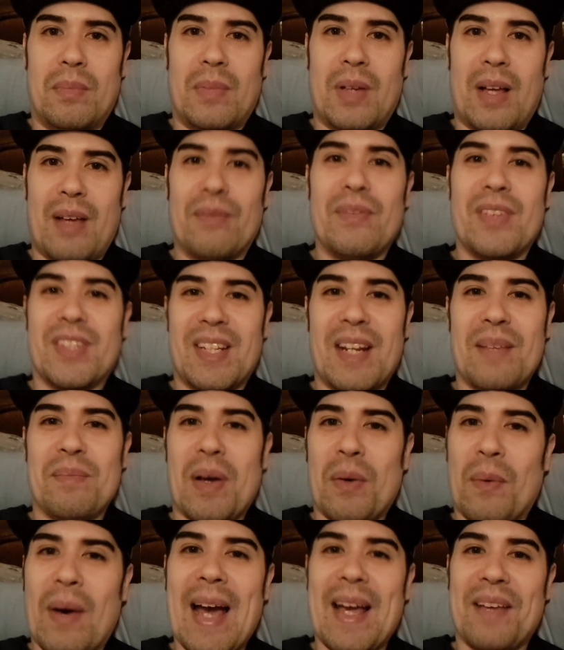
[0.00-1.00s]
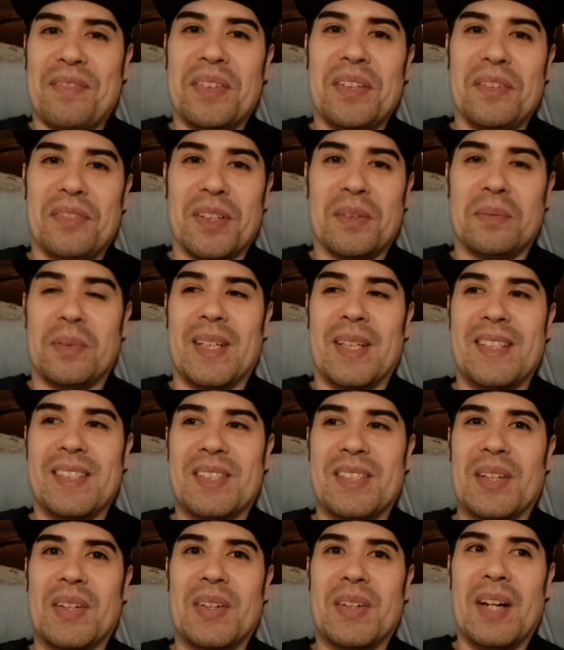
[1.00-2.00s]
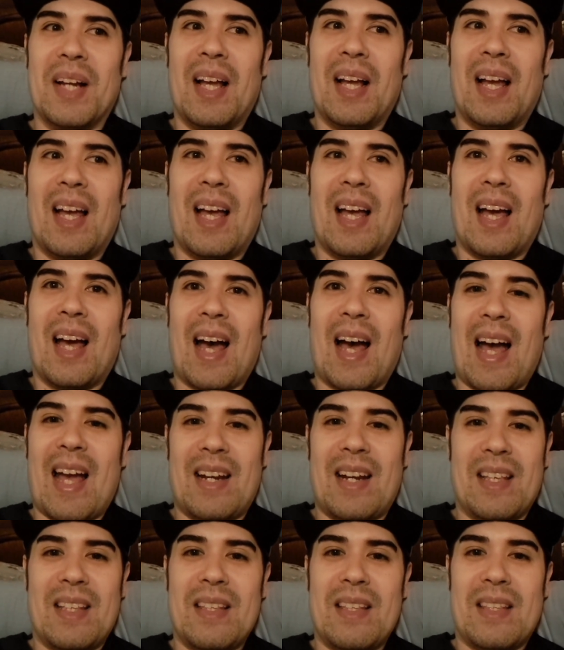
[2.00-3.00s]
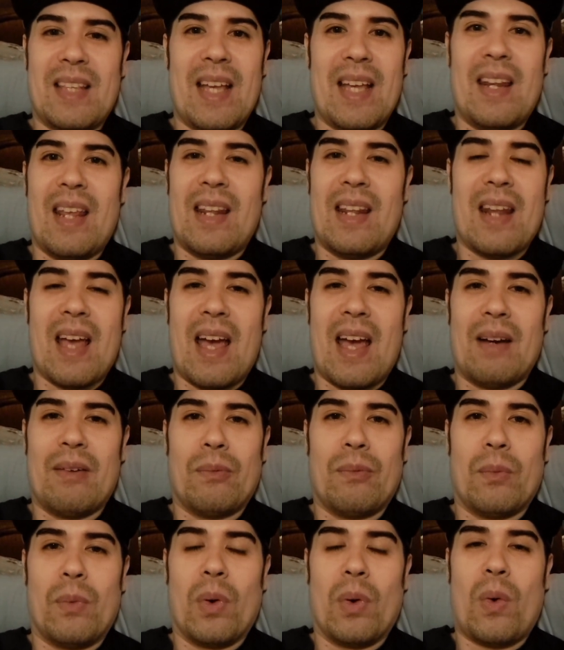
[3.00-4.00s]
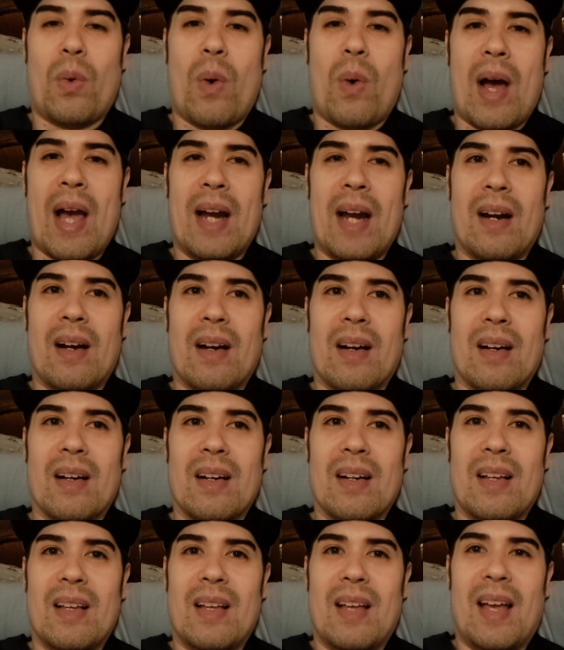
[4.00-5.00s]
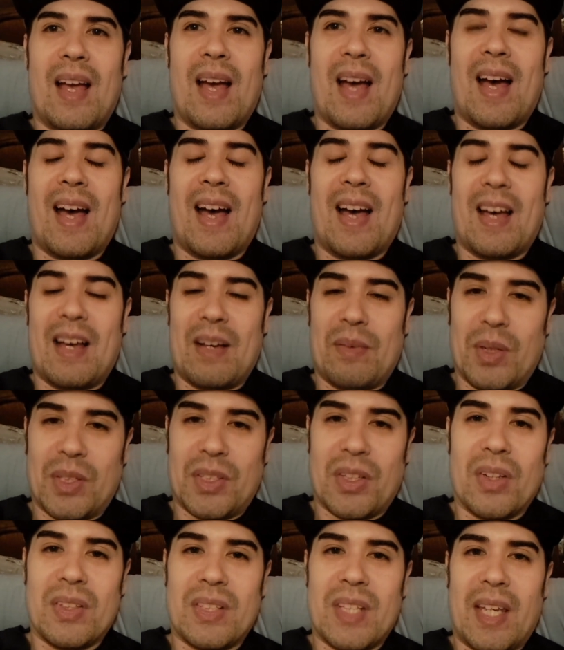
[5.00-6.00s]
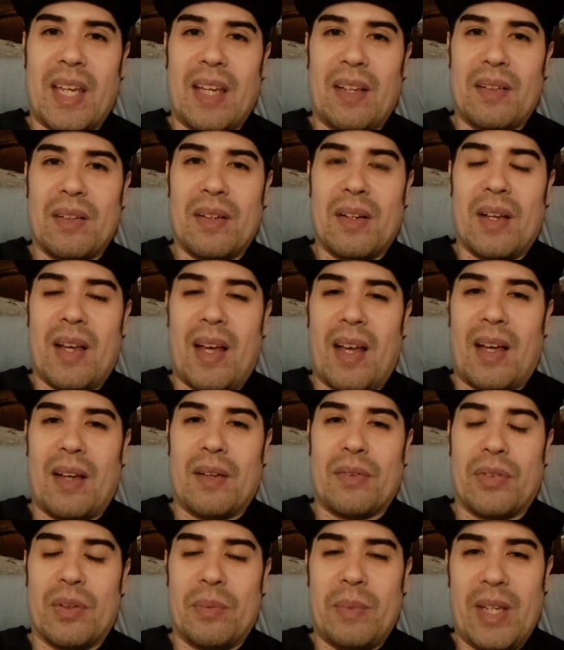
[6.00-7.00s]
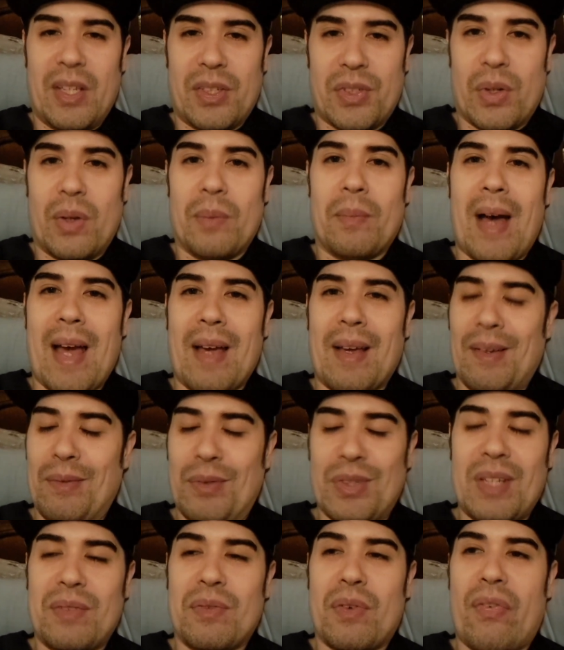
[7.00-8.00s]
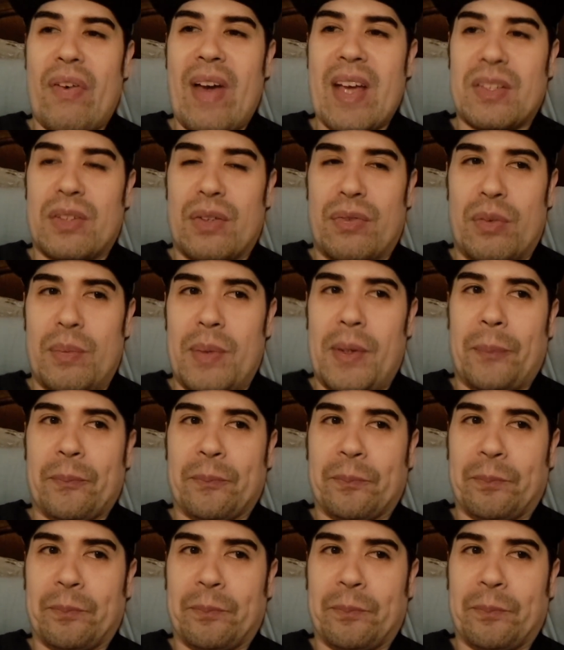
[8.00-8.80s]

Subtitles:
I visited my wife in the Philippines, so they did not require a return ticket for me, so it was even faster for me.